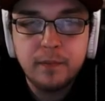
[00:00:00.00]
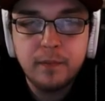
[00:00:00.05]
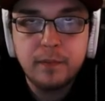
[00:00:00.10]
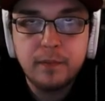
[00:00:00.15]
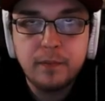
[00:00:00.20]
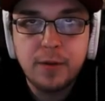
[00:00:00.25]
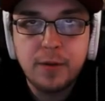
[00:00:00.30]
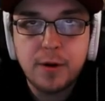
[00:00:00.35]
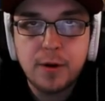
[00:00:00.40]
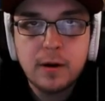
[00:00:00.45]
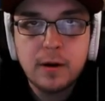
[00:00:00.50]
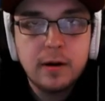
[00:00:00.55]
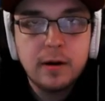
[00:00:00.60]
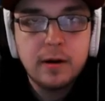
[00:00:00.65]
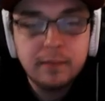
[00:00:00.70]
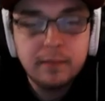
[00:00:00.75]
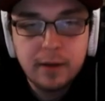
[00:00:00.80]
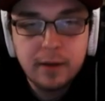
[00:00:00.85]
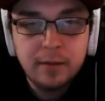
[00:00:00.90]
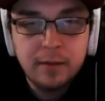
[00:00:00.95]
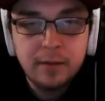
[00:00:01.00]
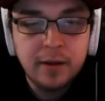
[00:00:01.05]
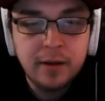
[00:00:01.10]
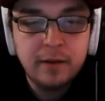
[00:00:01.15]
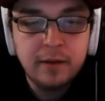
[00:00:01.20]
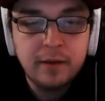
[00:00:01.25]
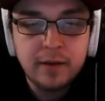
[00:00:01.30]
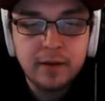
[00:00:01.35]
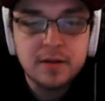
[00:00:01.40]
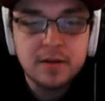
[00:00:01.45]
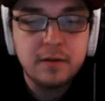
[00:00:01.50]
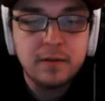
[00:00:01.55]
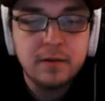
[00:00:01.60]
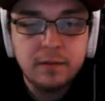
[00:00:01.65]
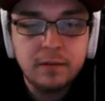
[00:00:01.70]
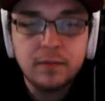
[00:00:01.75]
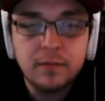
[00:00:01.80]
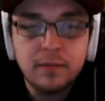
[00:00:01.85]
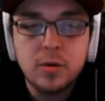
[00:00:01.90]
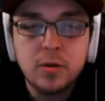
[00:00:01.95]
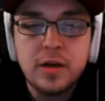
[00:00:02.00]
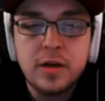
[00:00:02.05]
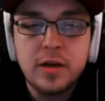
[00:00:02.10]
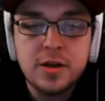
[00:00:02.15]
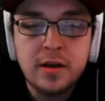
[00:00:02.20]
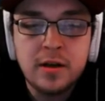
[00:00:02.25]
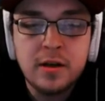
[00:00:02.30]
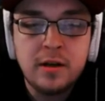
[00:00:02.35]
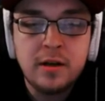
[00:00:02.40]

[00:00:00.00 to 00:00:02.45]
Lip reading: 3rd, I believe, that's the rotation date.